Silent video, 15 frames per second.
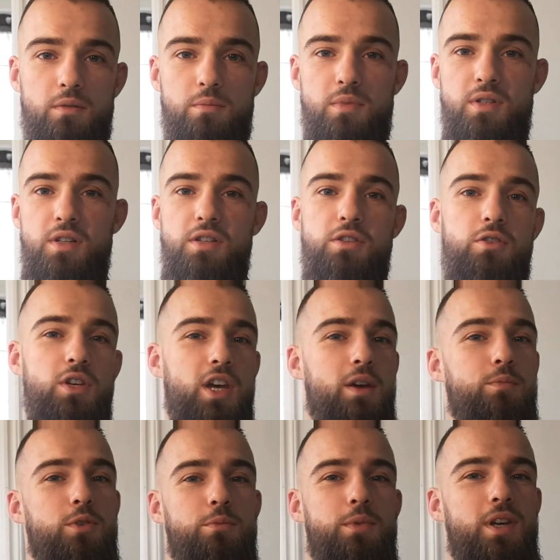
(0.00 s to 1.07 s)
Since you
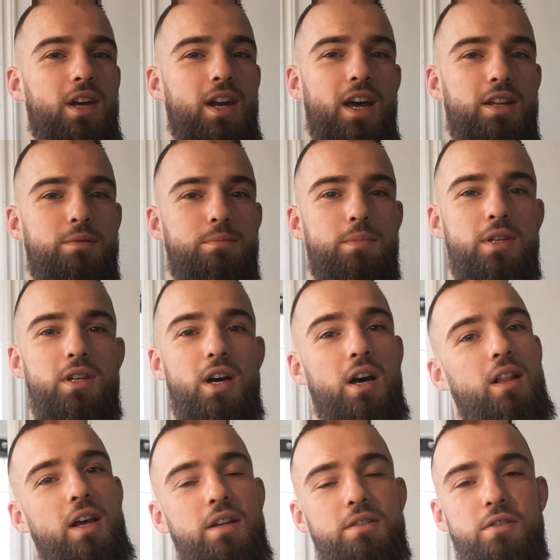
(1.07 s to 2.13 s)
came to me and asked me,
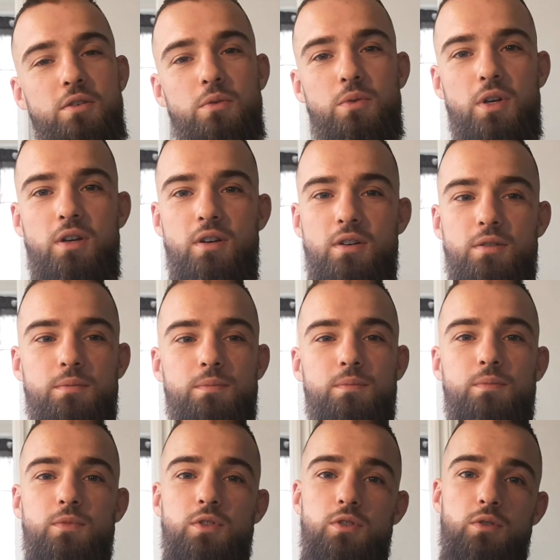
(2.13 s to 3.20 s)
I'll answer
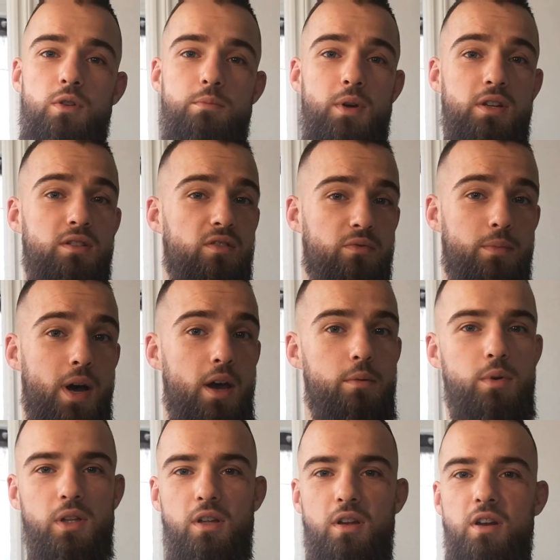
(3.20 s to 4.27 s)
to the best of my
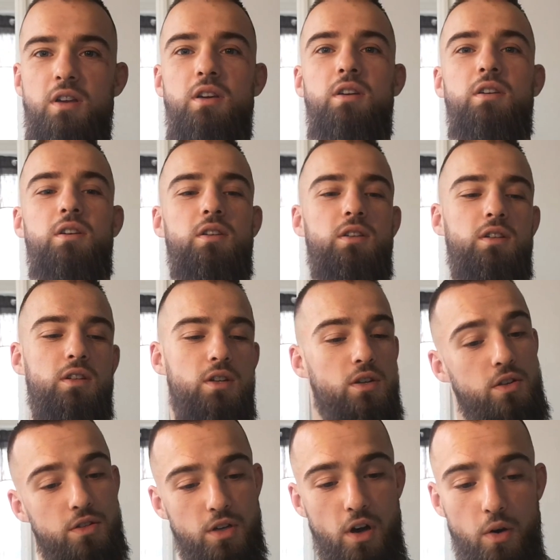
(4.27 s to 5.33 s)
ability.
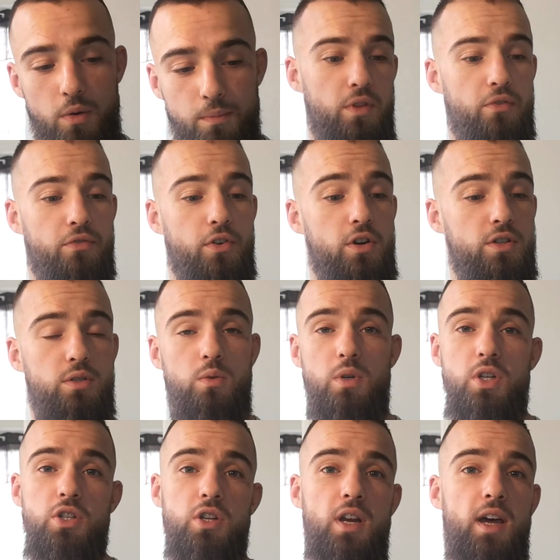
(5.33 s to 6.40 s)
So the first
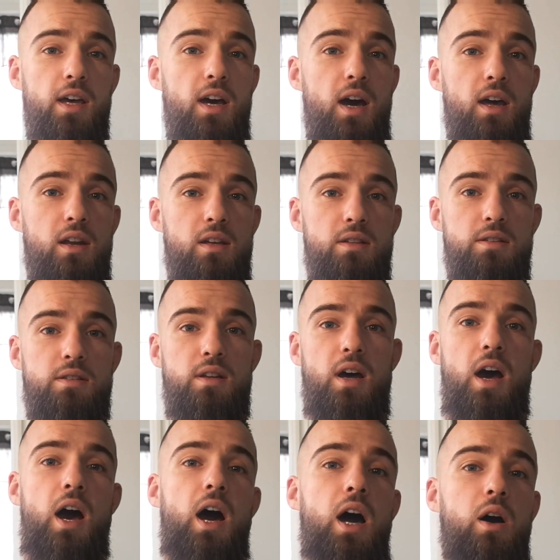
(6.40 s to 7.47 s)
question I got is,
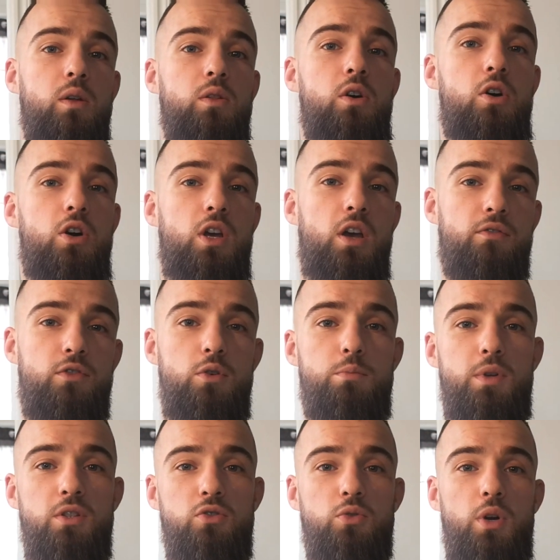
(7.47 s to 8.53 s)
how long have you
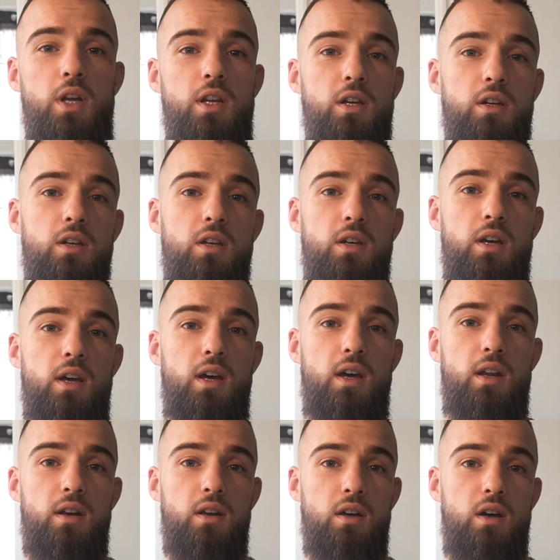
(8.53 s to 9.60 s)
been training,
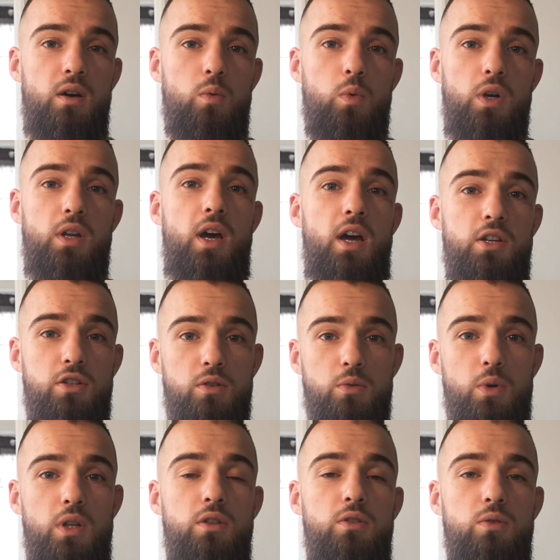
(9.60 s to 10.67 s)
and what got
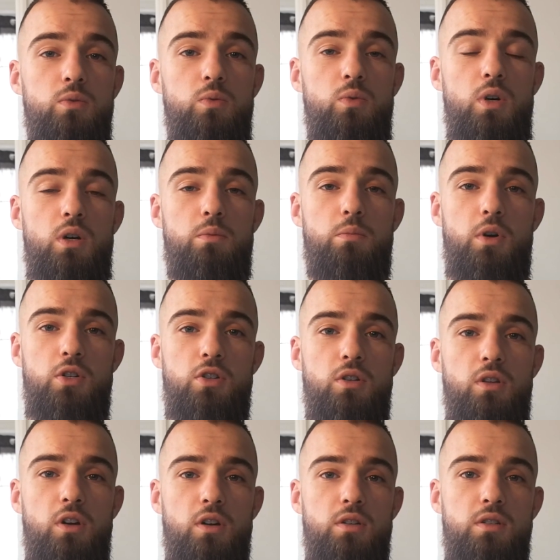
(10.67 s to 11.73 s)
you into
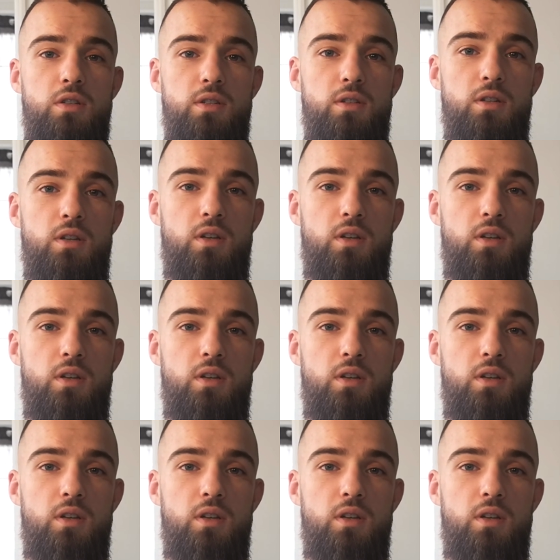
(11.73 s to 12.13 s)
martial arts?